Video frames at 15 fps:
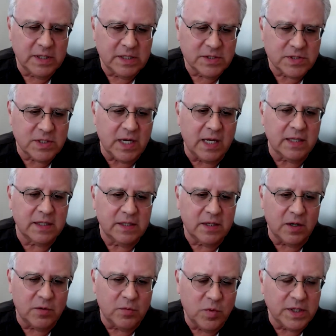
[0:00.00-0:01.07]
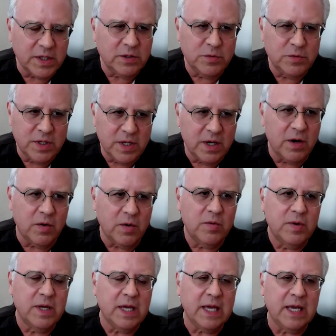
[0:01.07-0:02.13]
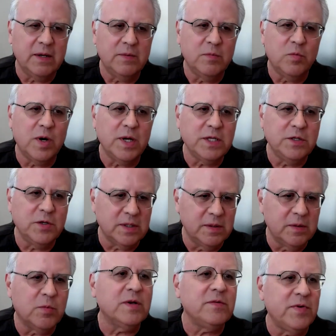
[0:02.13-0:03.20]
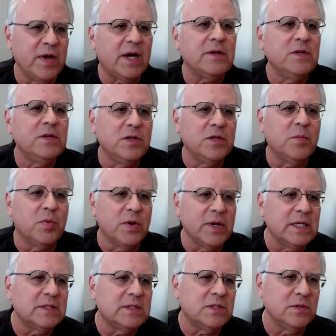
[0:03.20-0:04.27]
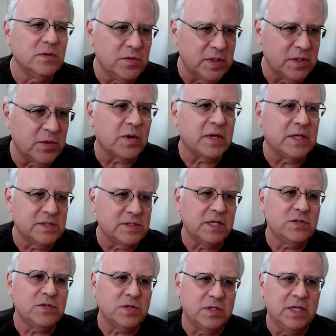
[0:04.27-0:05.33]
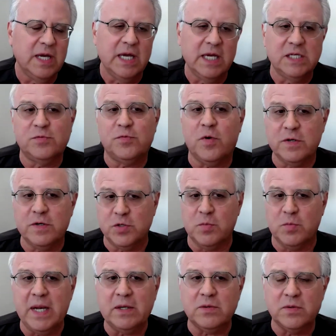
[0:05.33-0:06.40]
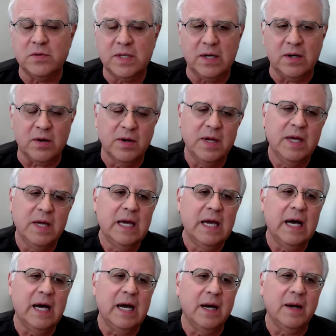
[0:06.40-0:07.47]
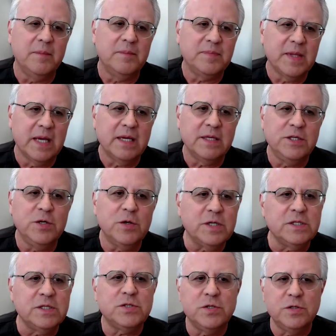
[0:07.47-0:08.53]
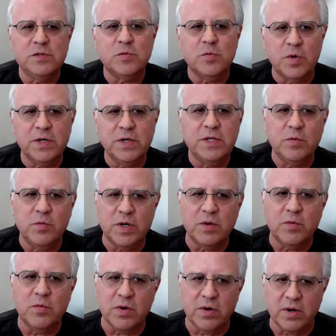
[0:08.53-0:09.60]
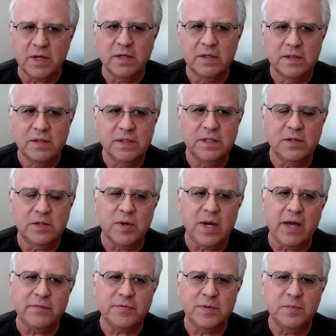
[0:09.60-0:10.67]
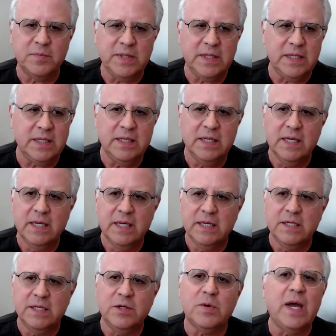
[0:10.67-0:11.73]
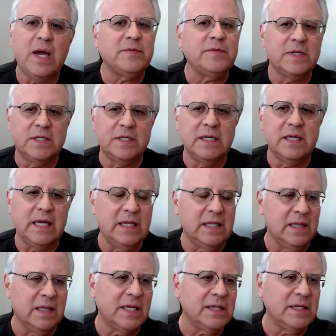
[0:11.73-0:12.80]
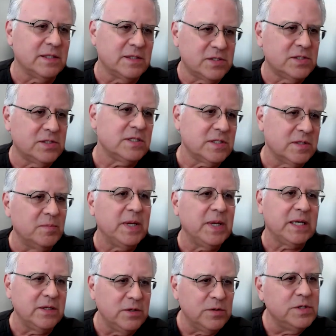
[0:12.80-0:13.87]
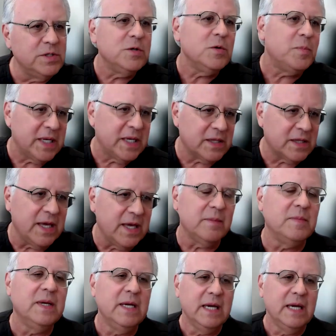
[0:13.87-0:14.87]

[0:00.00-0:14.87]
solid on what you know and what value you bring to an organization as far as your medical care, you can choose where you want to work. You don't have to let the system pick you. You pick them